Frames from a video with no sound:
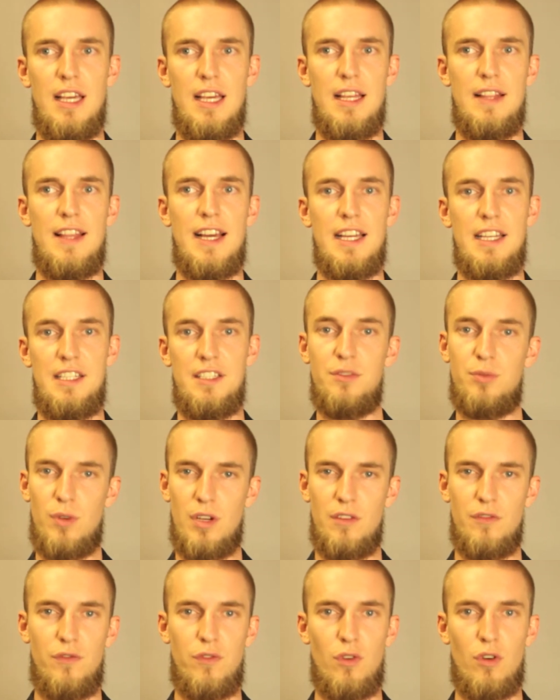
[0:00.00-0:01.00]
That is
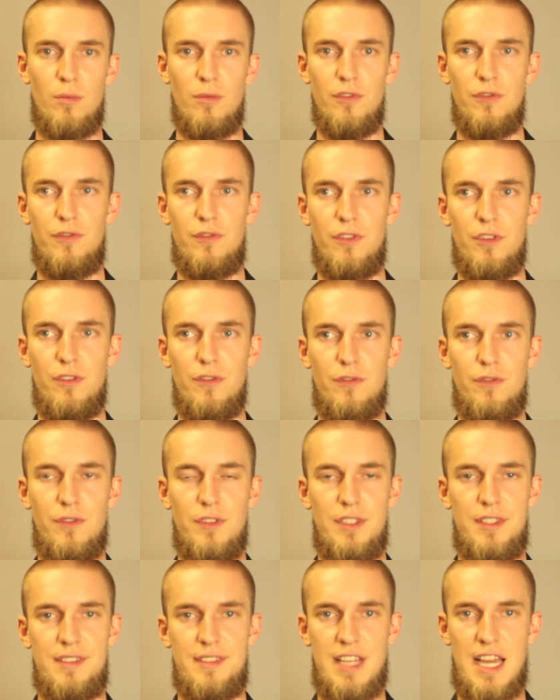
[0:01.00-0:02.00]
one form of
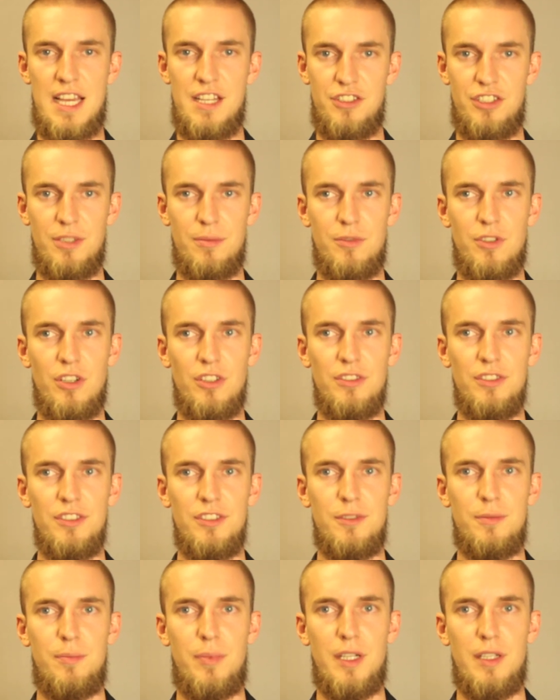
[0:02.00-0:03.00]
stage
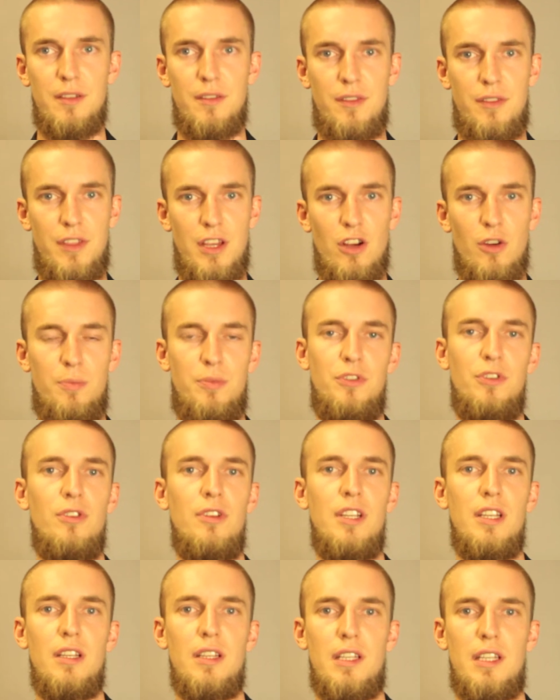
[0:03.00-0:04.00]
hypnosis, but
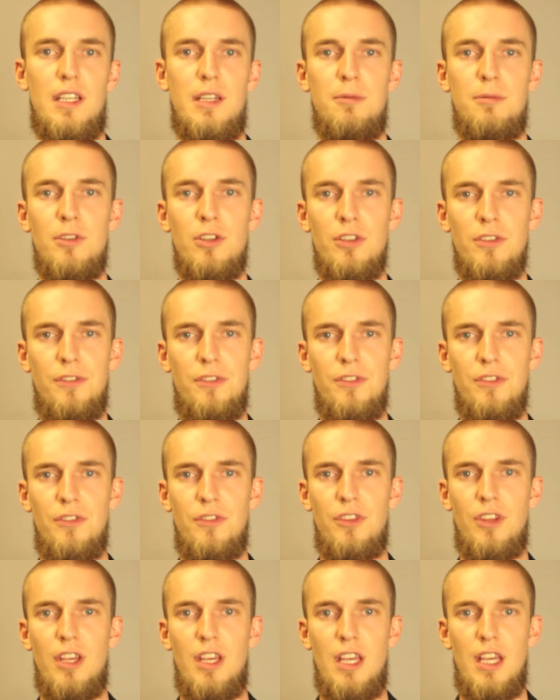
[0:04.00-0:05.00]
therapeutic
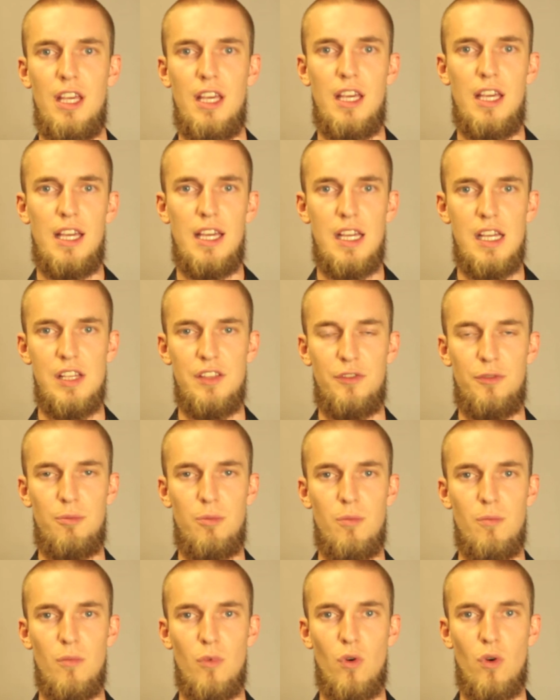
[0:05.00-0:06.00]
hypnosis
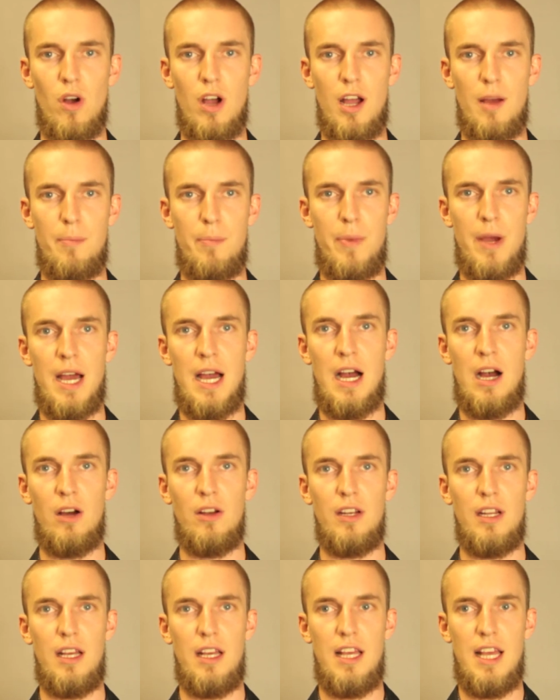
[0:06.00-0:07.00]
is more
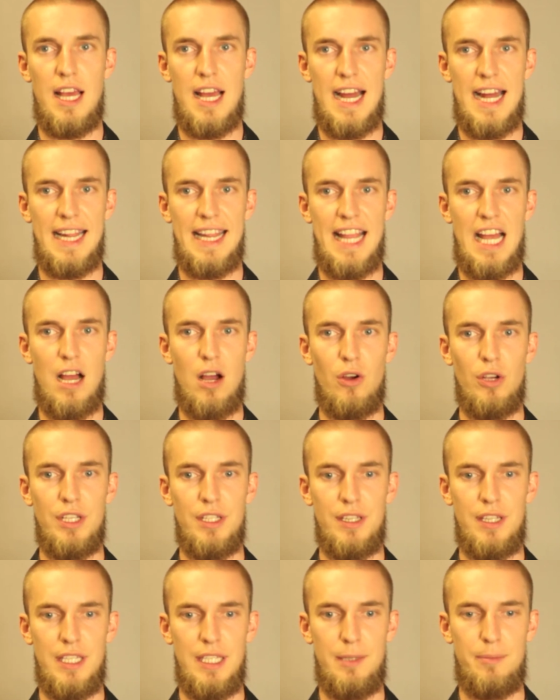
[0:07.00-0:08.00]
about
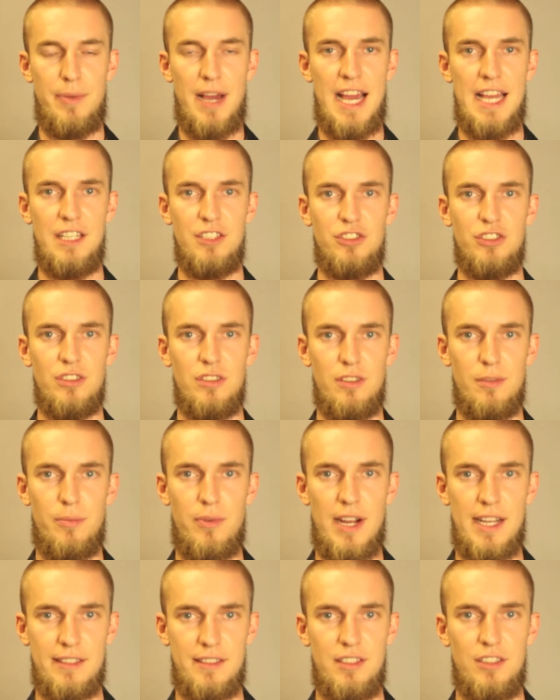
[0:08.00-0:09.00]
allowing the patient, the
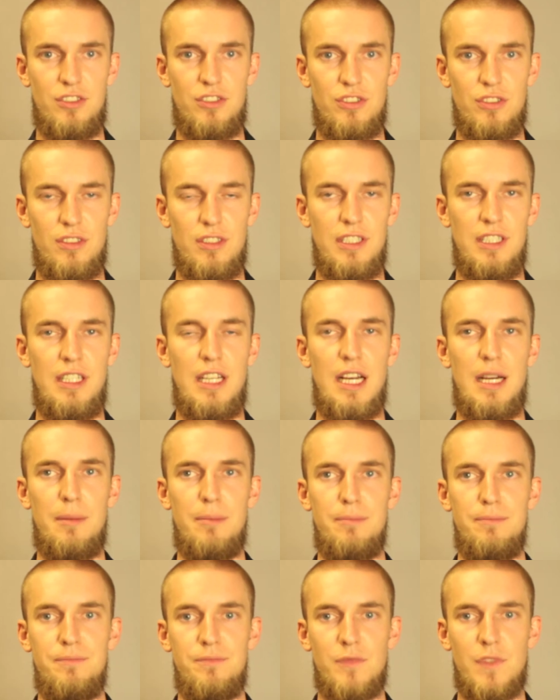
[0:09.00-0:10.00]
practitioner,
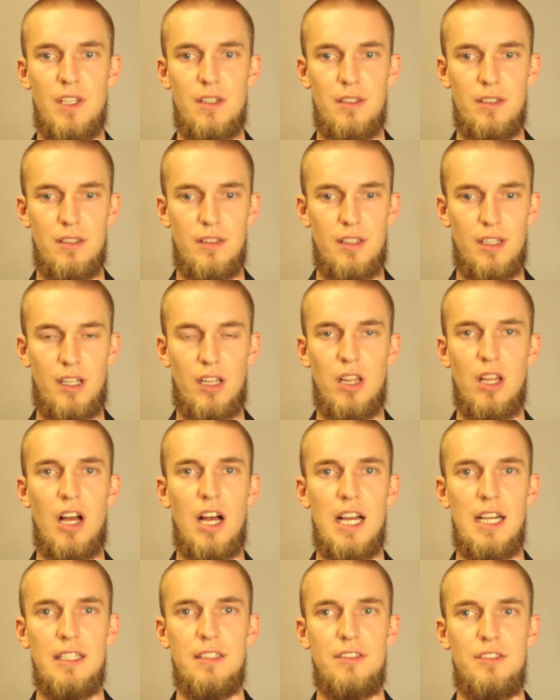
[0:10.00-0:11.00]
the
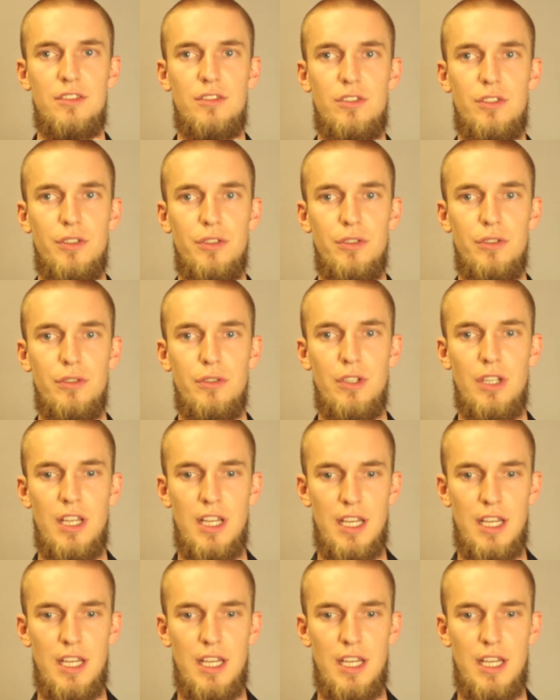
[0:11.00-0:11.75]
client to